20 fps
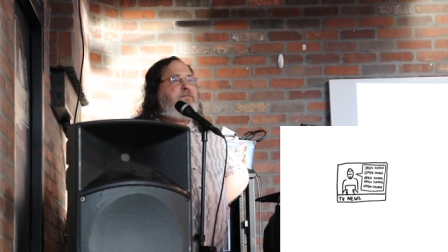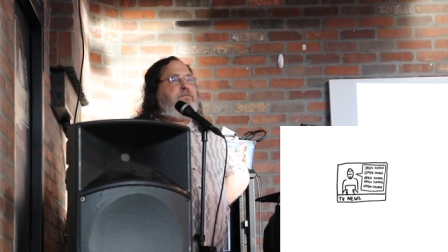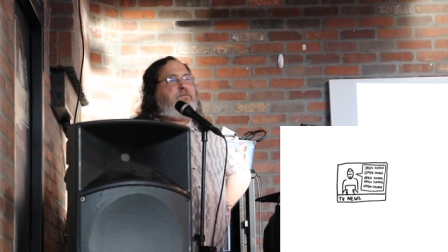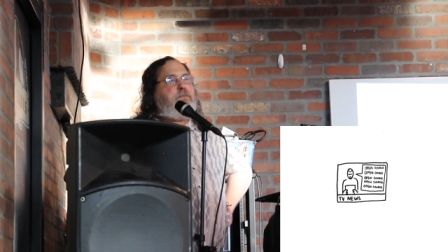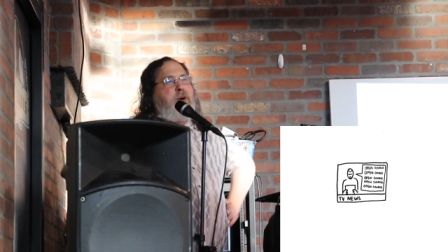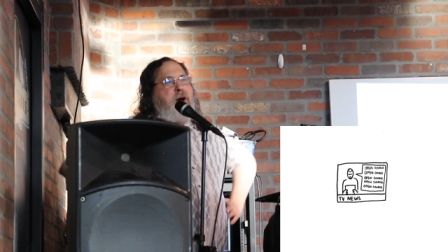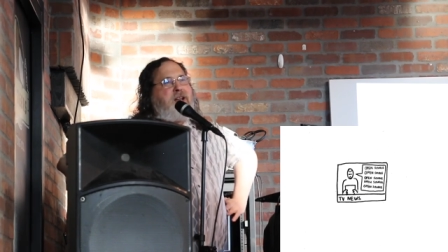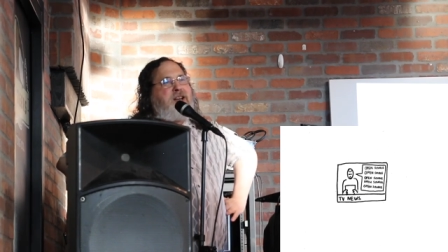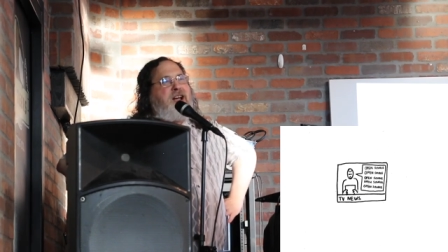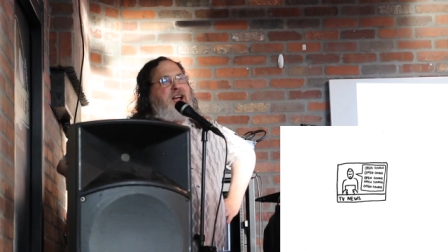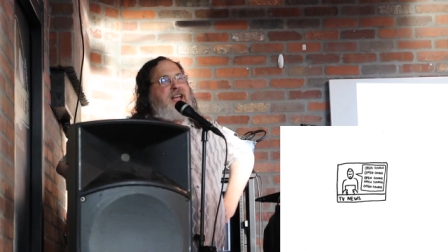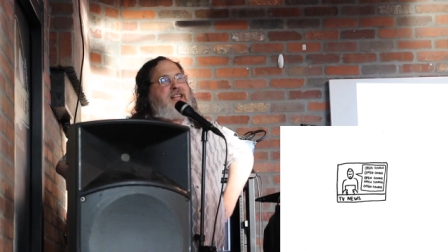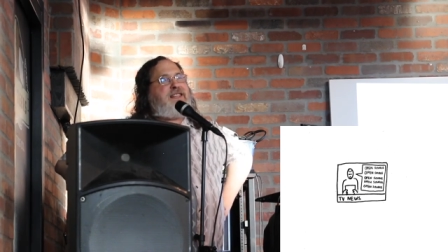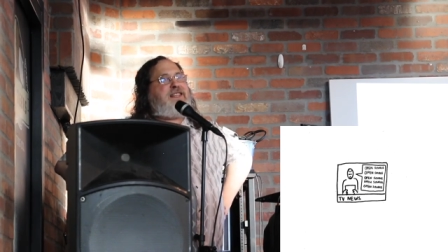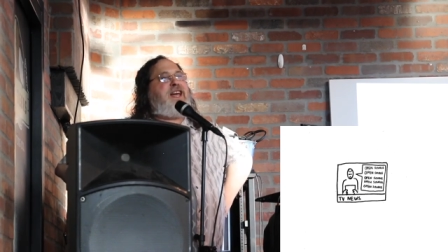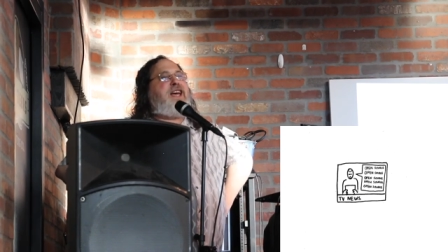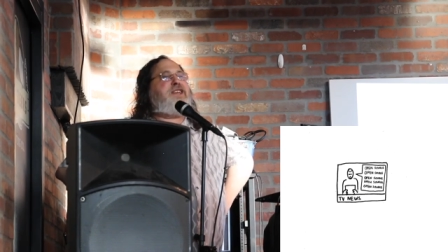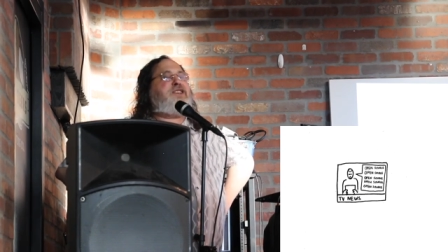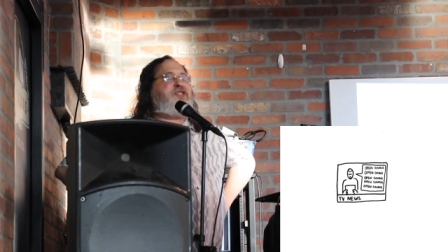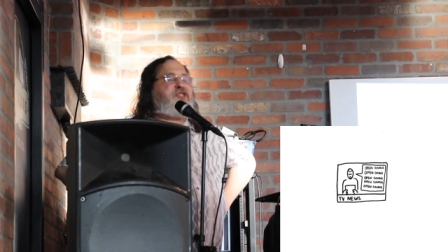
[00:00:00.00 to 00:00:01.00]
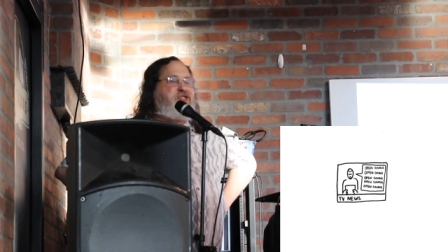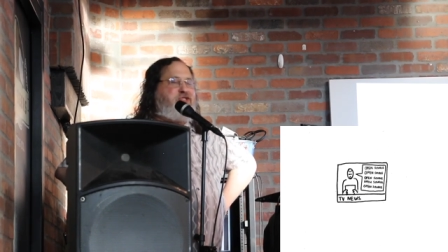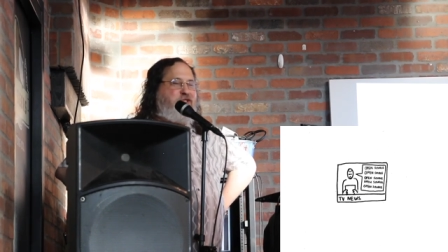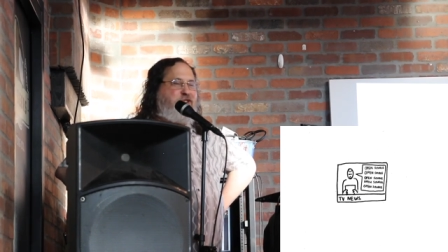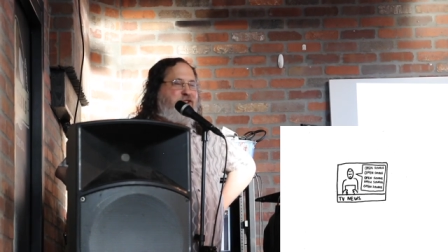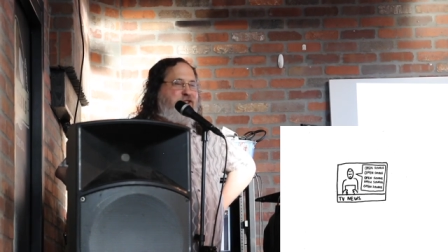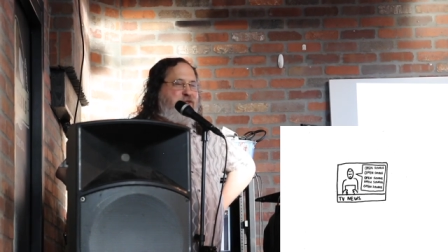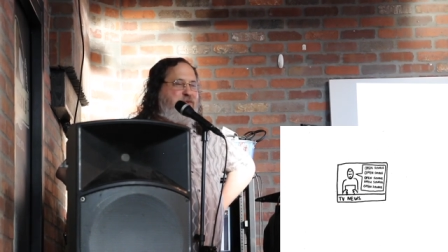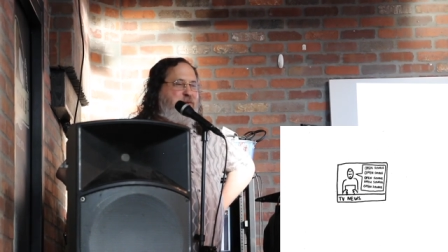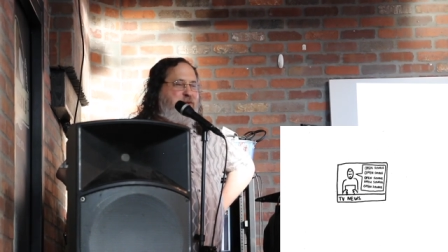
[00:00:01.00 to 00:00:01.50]
But I like
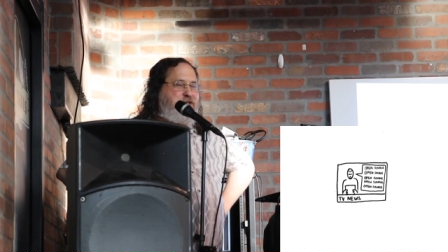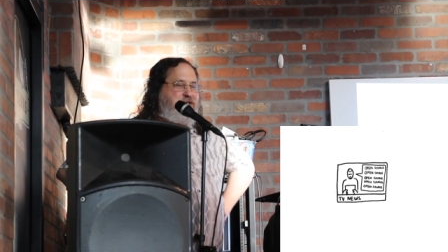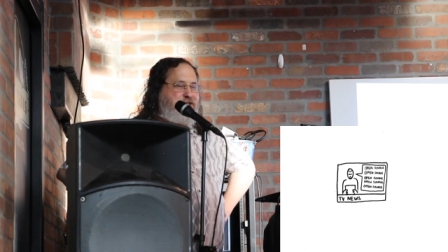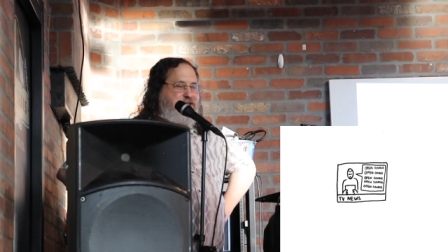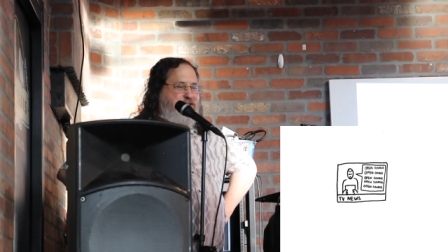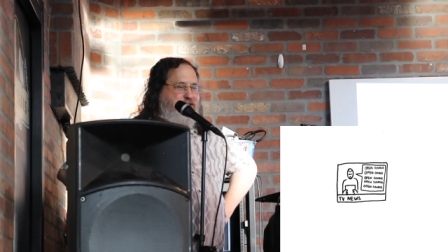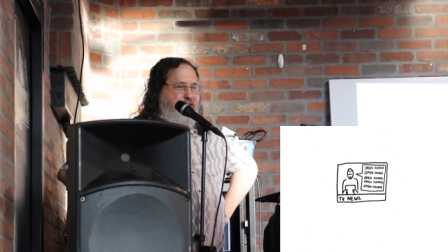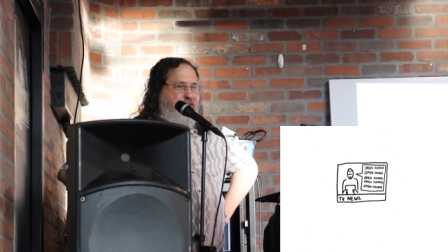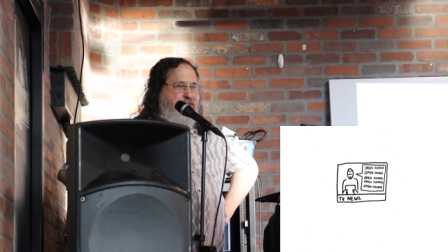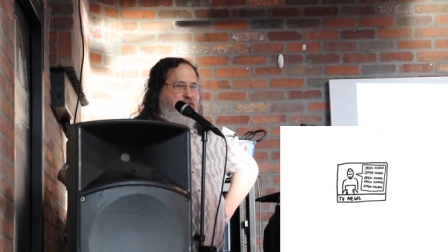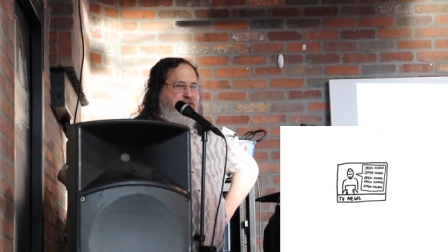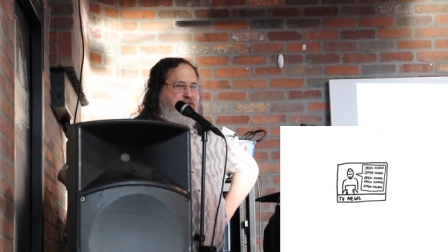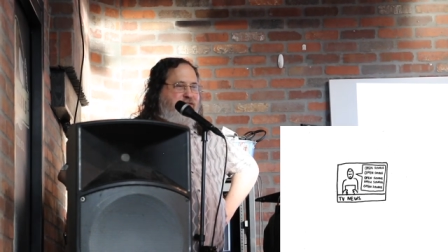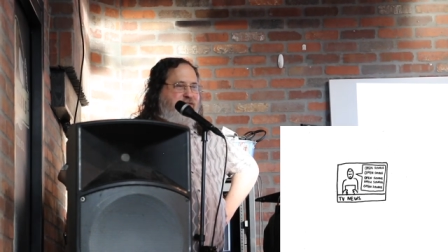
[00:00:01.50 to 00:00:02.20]
starting with a joke.